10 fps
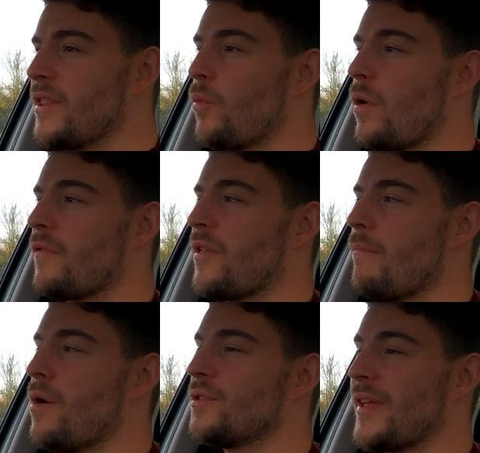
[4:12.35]
one of the
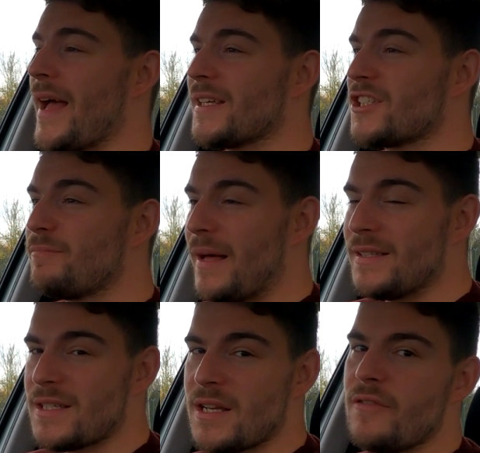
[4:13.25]
most
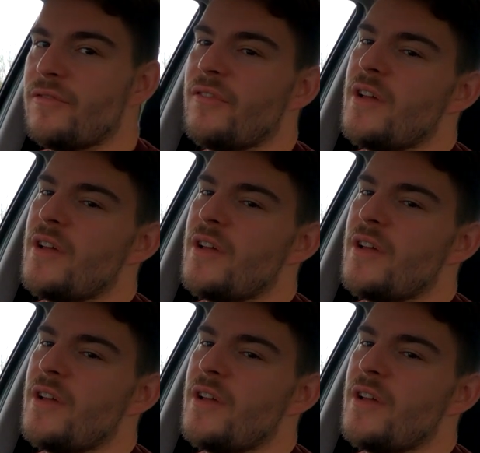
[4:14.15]
expensive